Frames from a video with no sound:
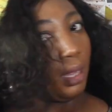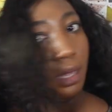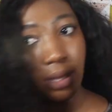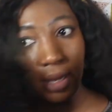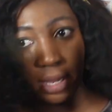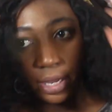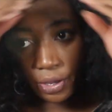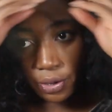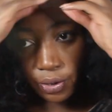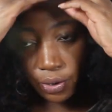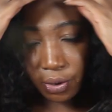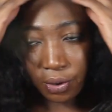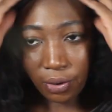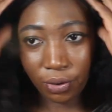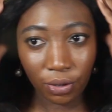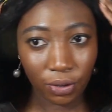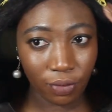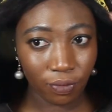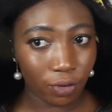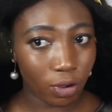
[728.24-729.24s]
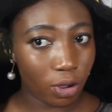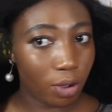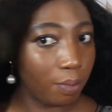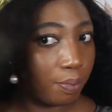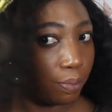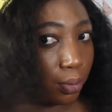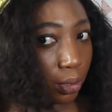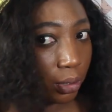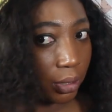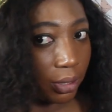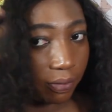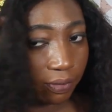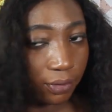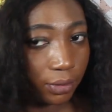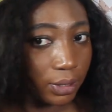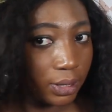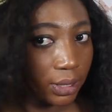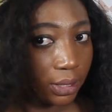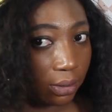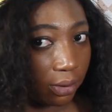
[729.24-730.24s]
And there you go. You've got a
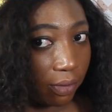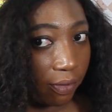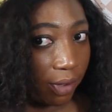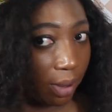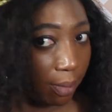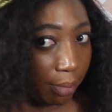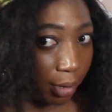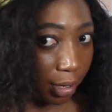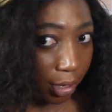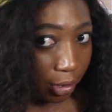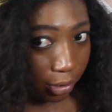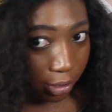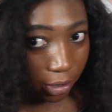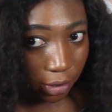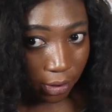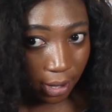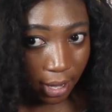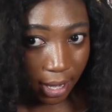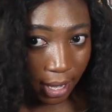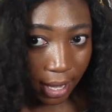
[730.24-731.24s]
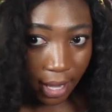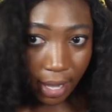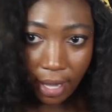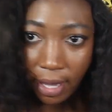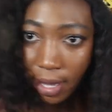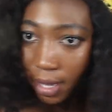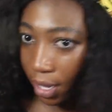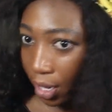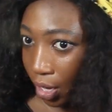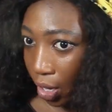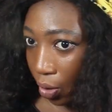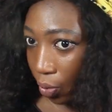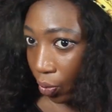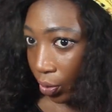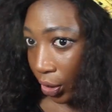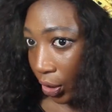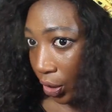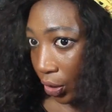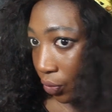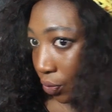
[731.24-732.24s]
beautiful silk fabric on your hair,
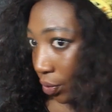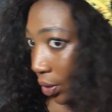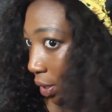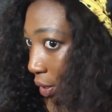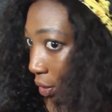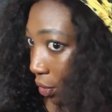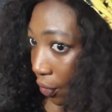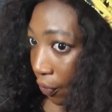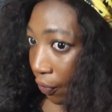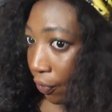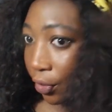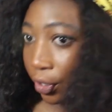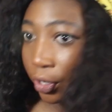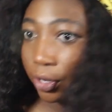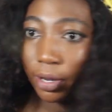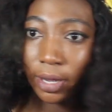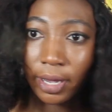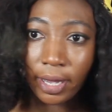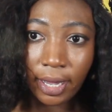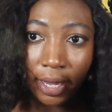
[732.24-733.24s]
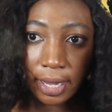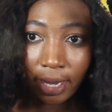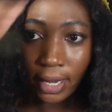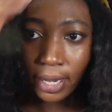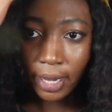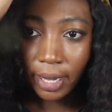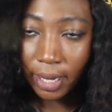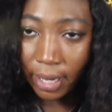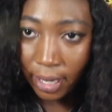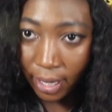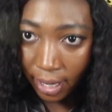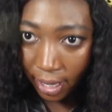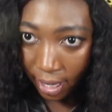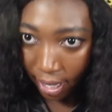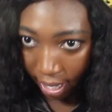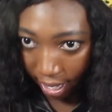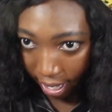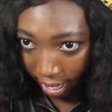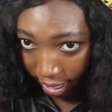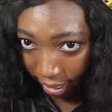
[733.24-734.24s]
which is really good for your hair,
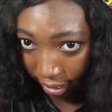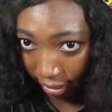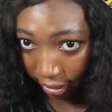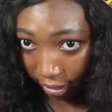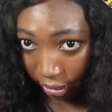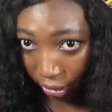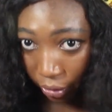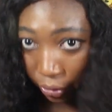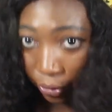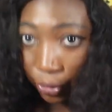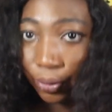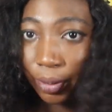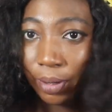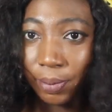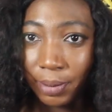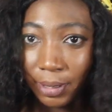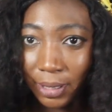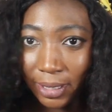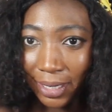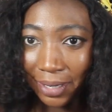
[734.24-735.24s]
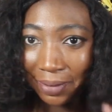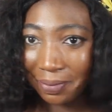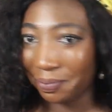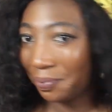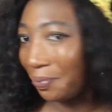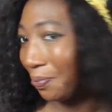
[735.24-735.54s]
and it looks really pretty.